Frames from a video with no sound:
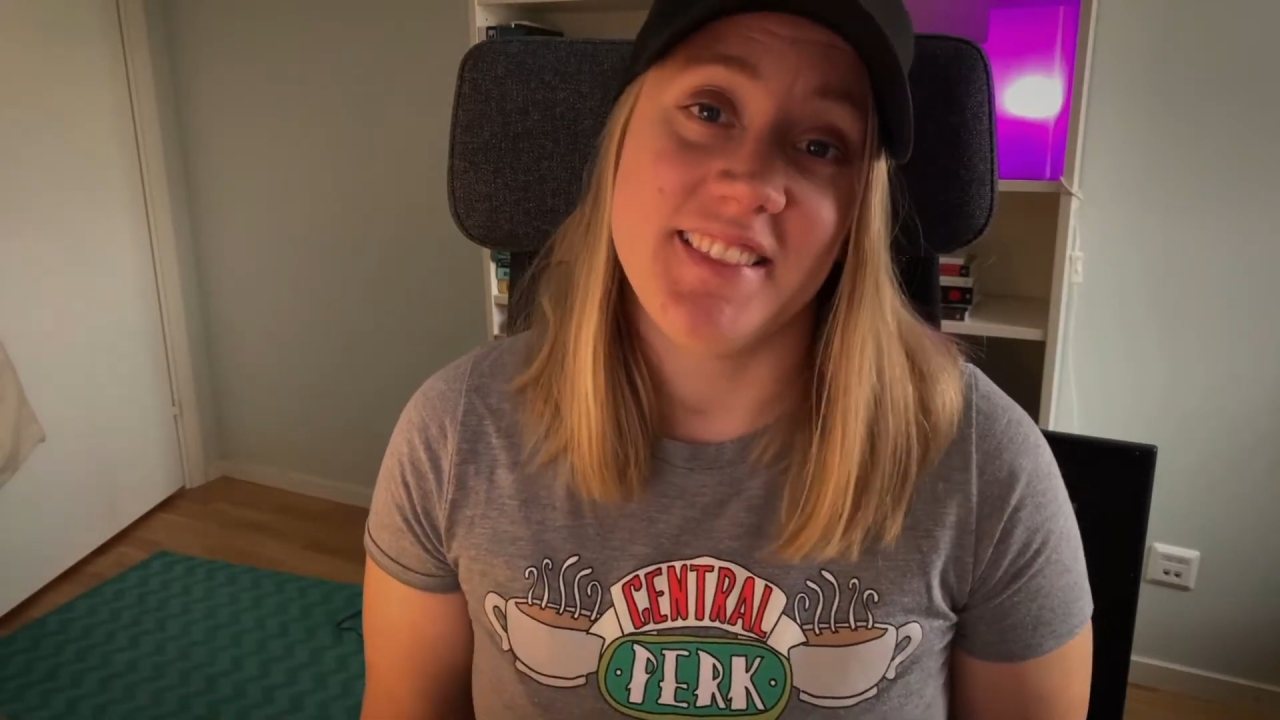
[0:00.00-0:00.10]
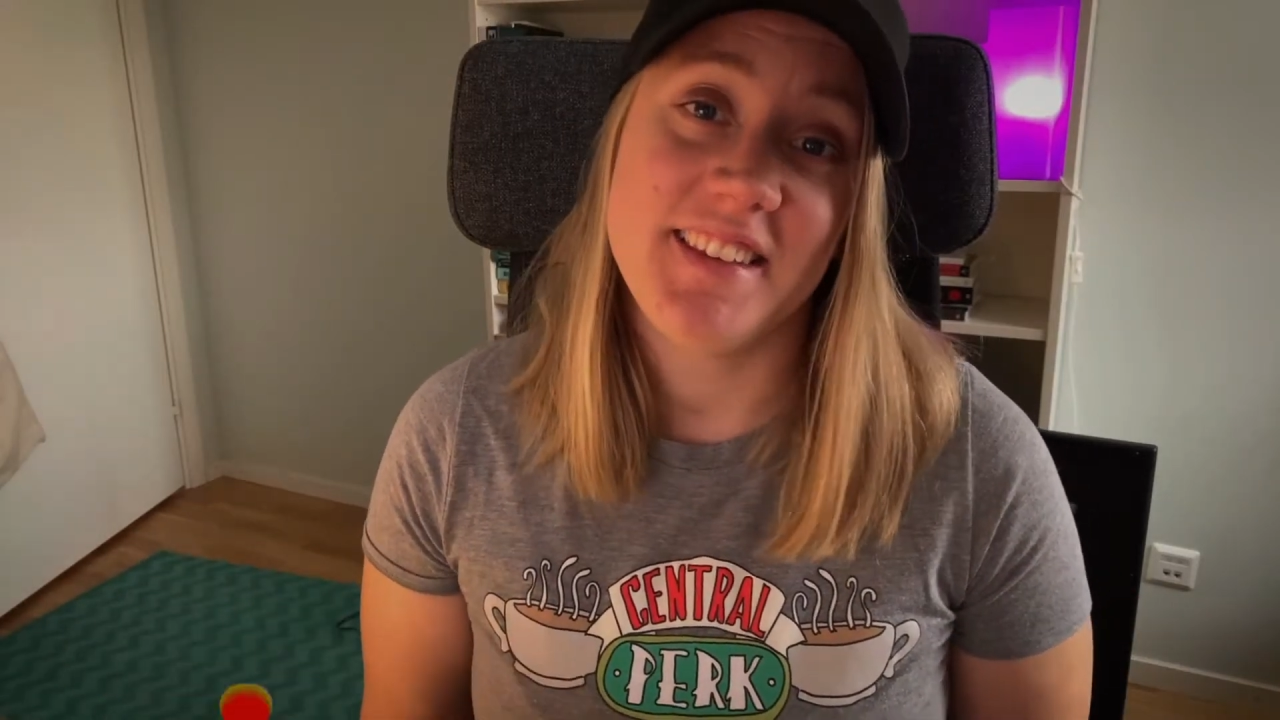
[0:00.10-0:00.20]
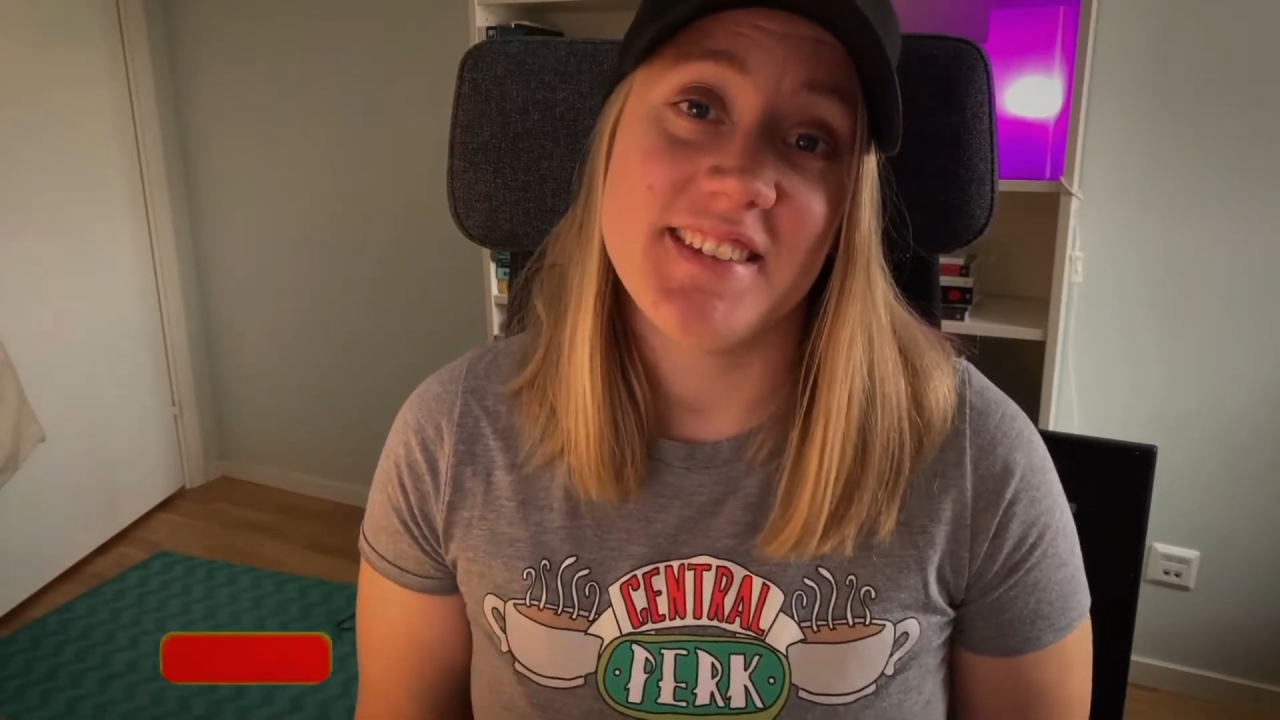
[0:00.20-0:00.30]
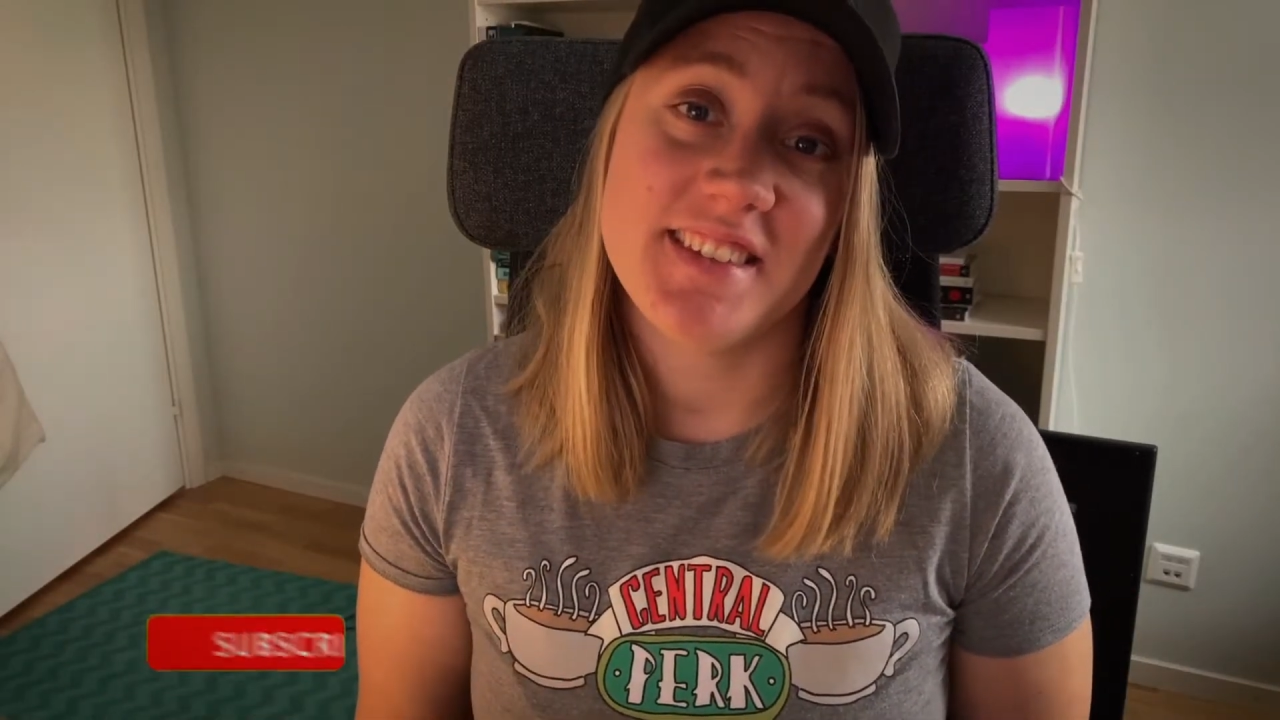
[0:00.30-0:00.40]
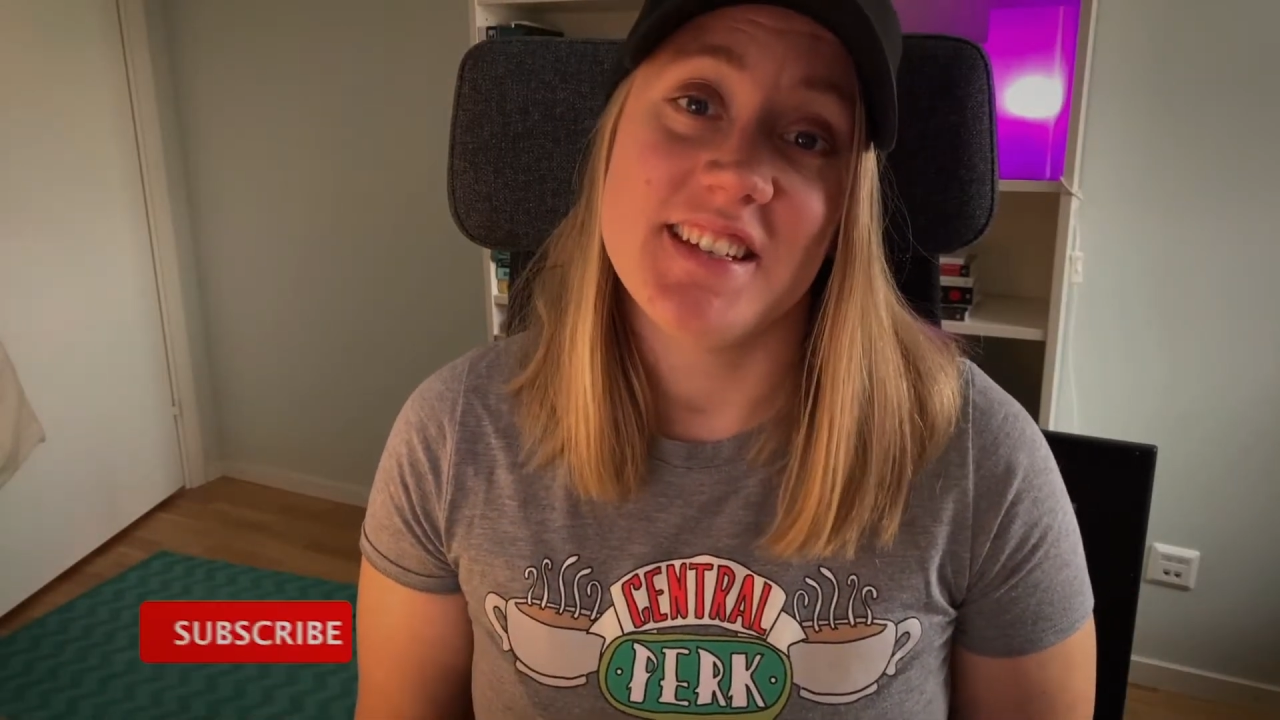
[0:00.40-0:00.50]

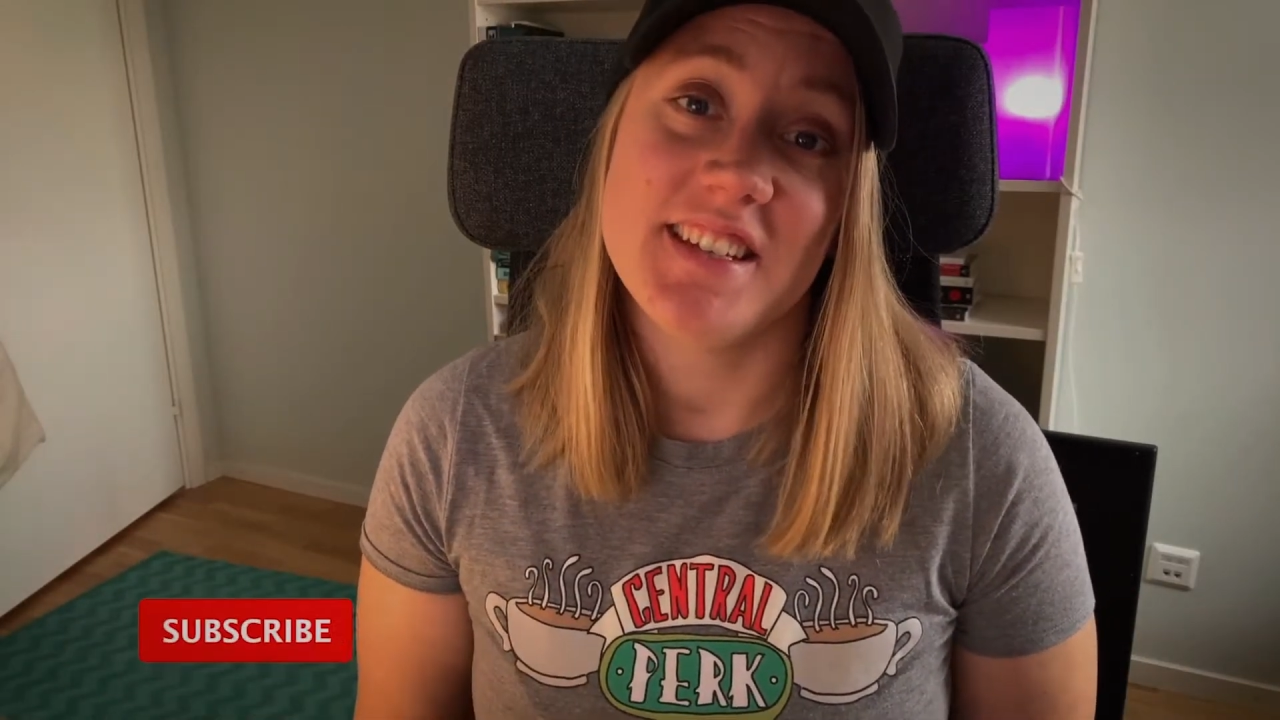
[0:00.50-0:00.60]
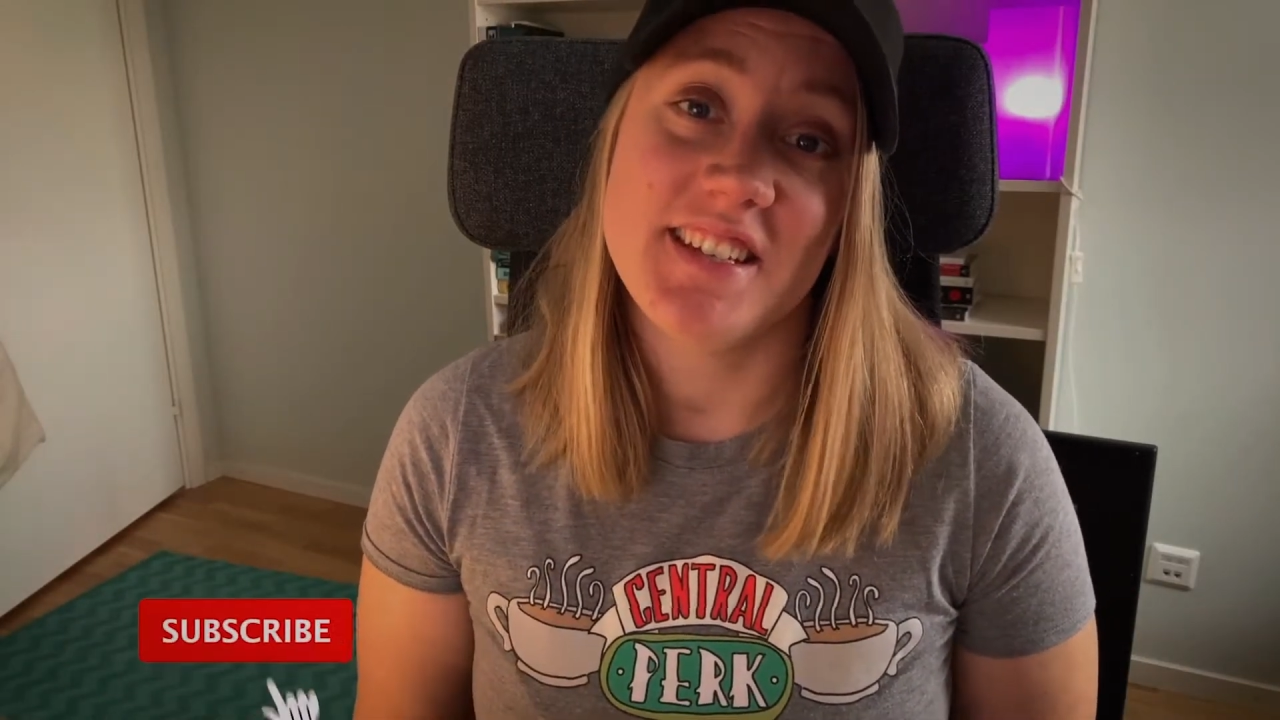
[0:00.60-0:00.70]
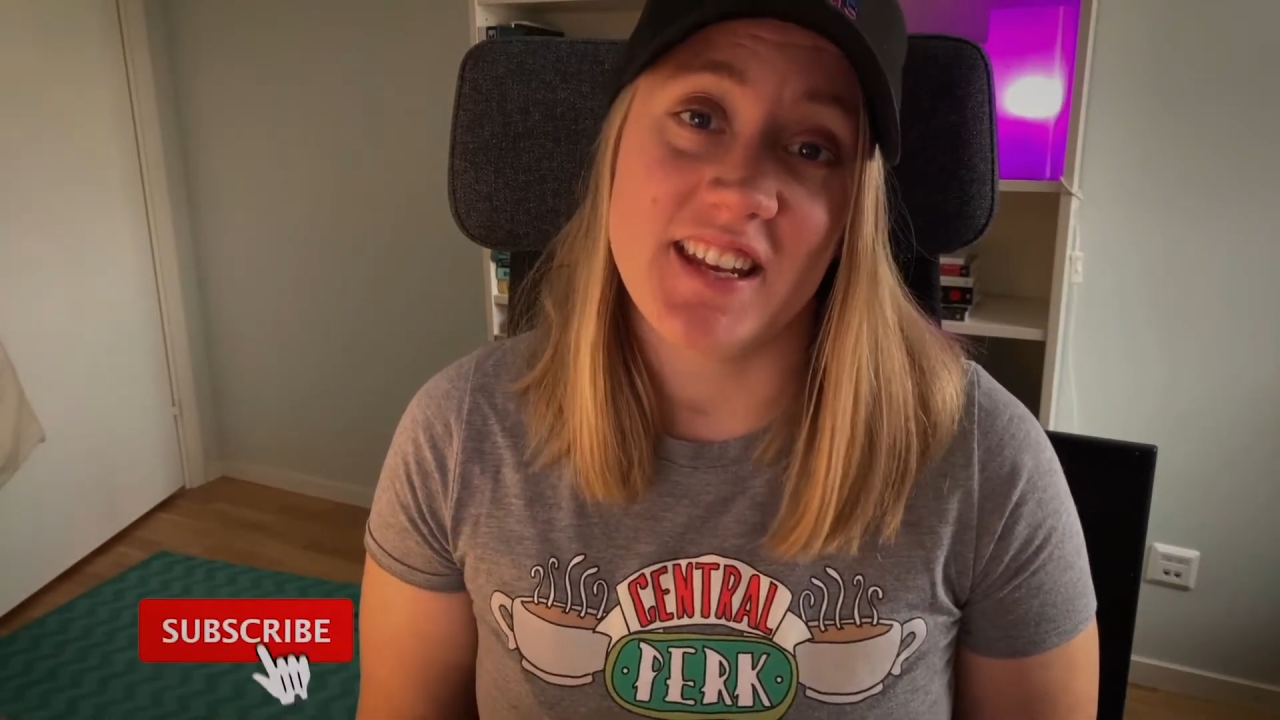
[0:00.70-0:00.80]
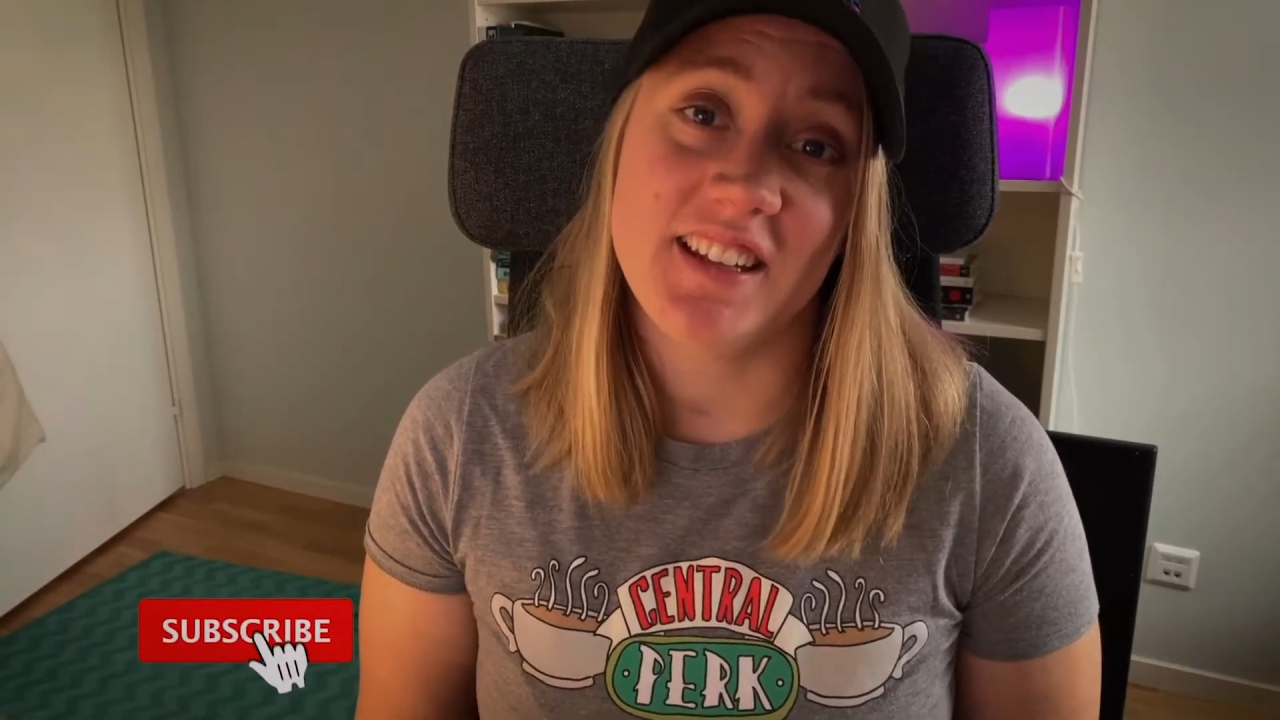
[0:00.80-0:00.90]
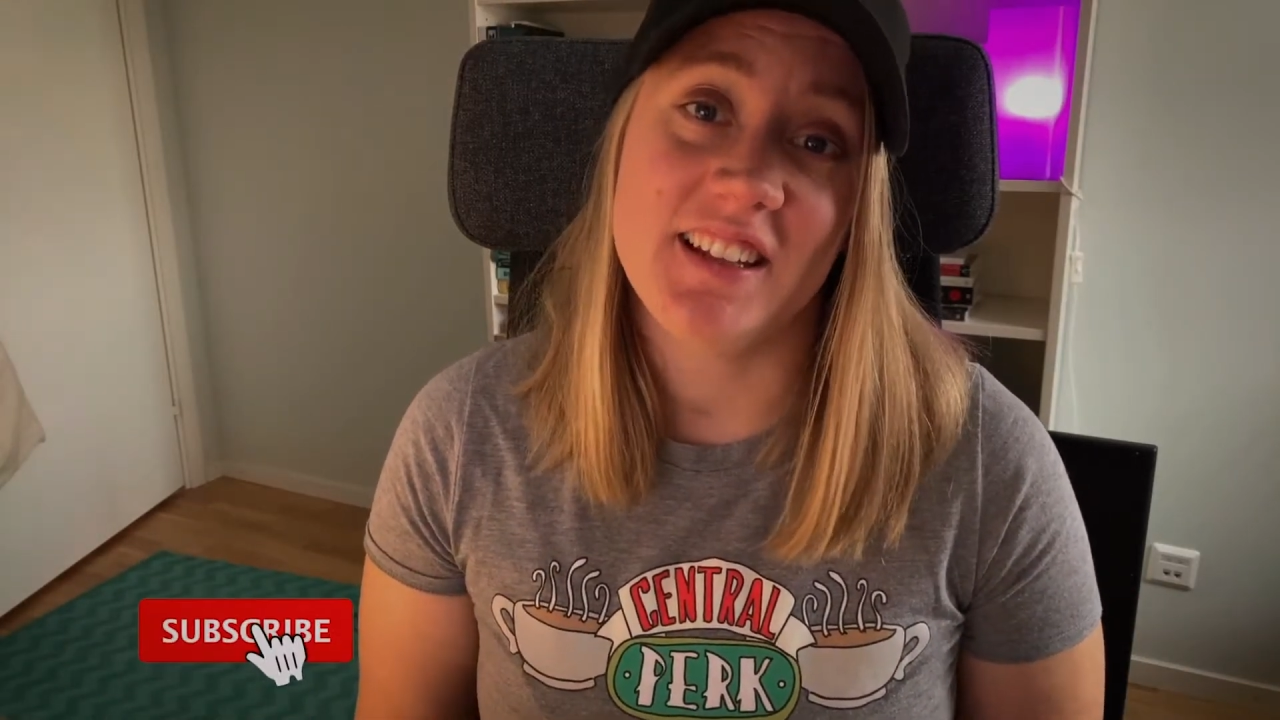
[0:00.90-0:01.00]
this
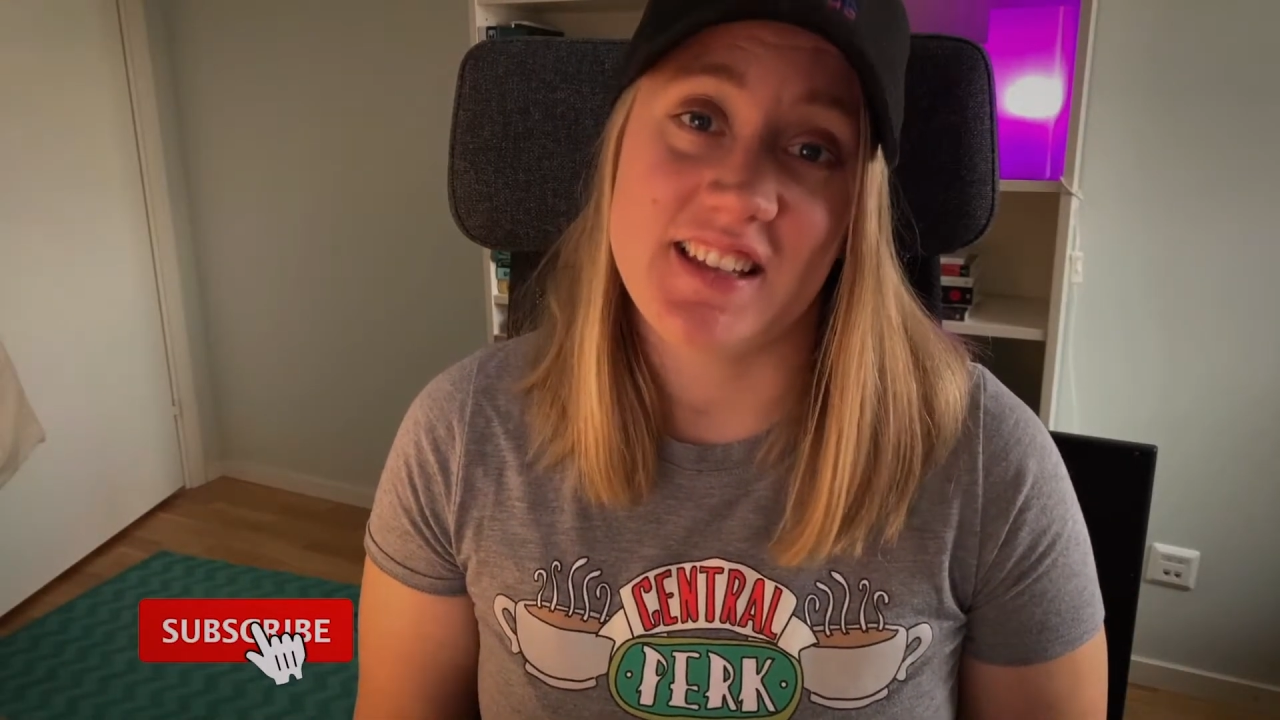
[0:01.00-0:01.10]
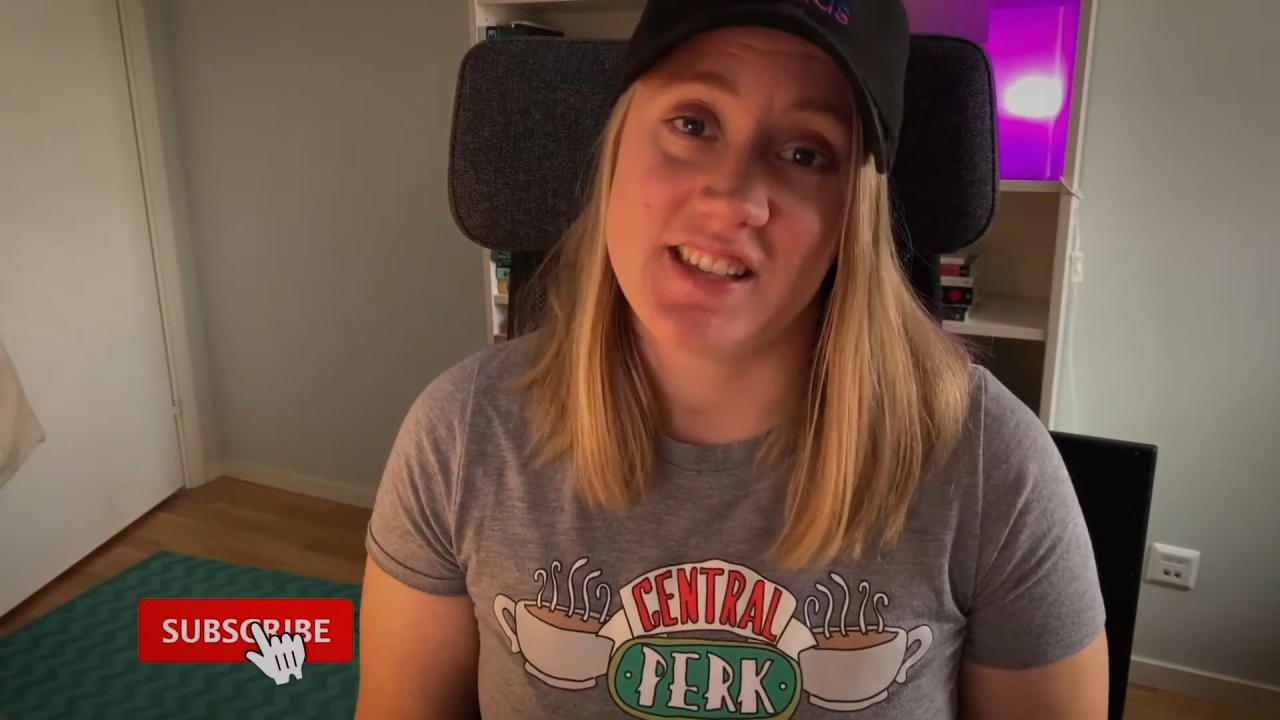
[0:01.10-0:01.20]
channel